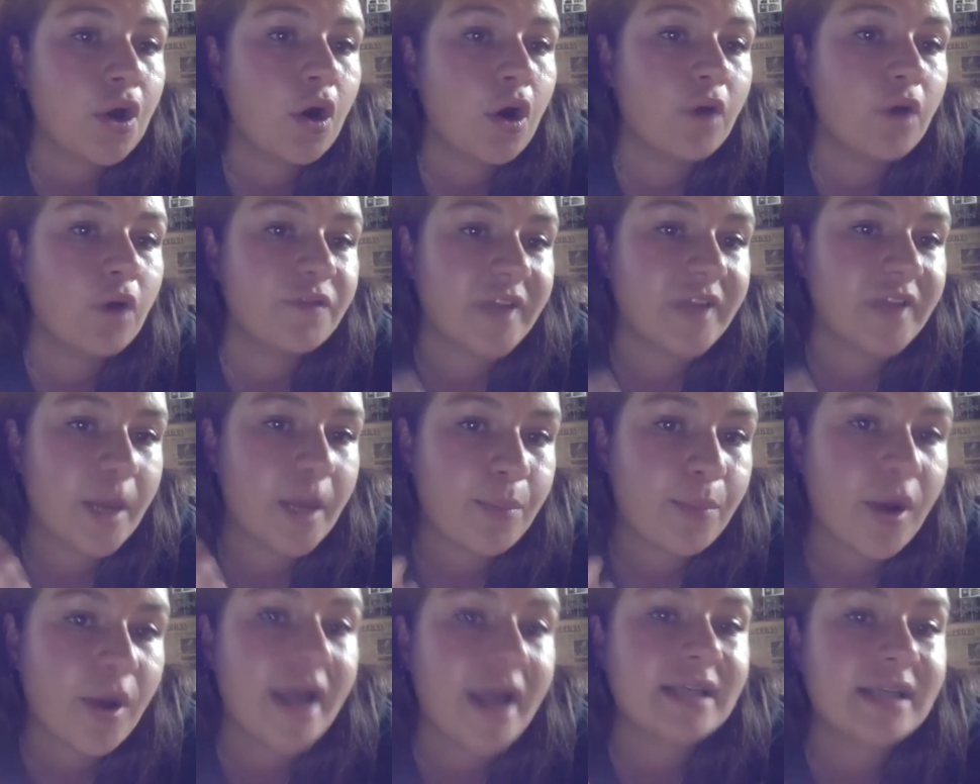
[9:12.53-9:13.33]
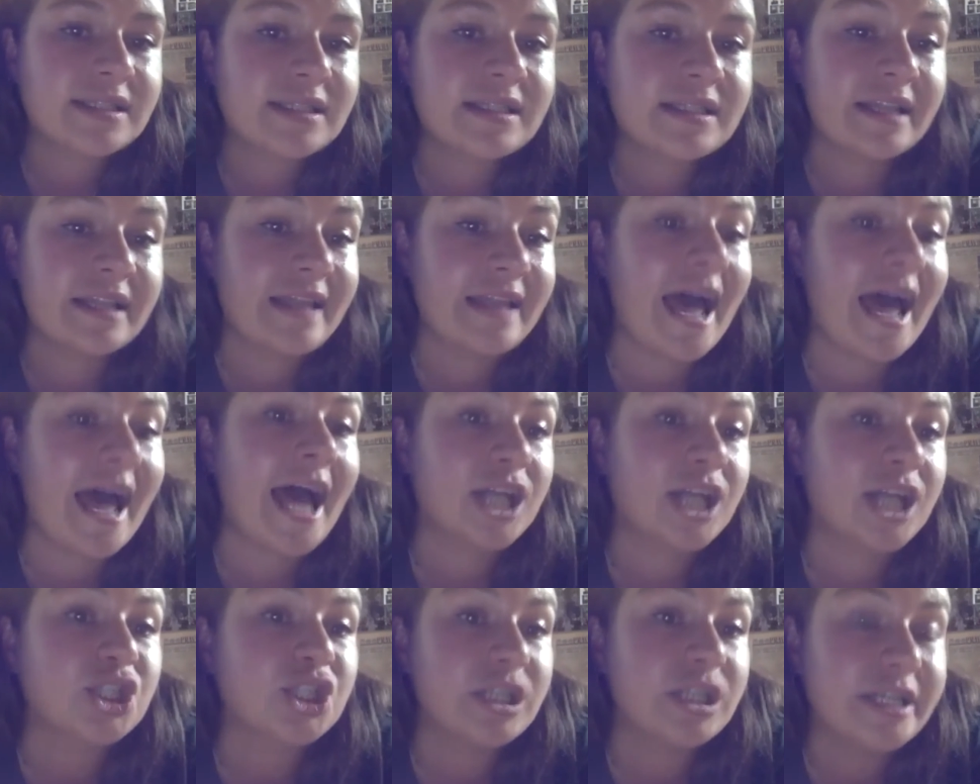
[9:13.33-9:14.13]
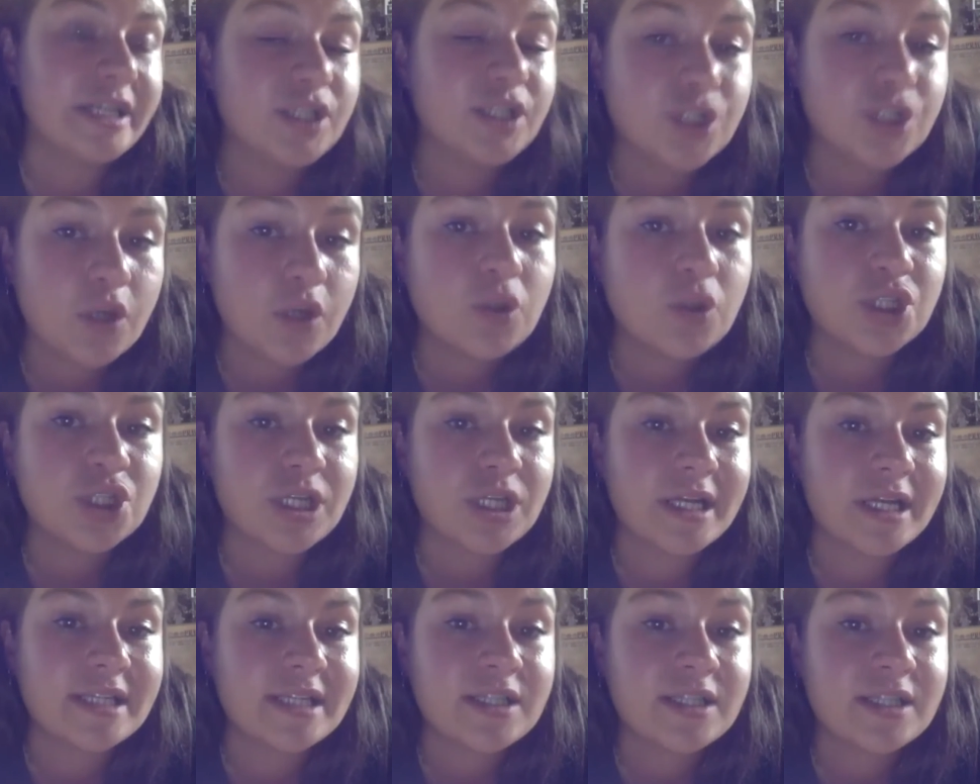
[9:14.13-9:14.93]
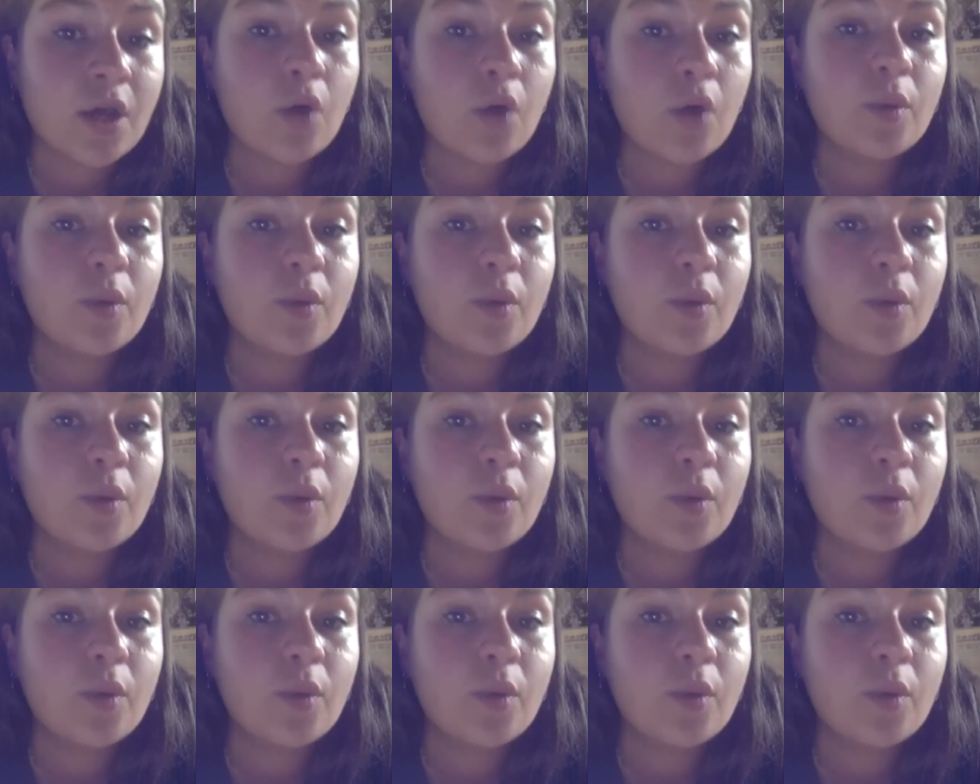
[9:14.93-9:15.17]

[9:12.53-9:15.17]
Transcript: of the oppressed, and that actually as socialists,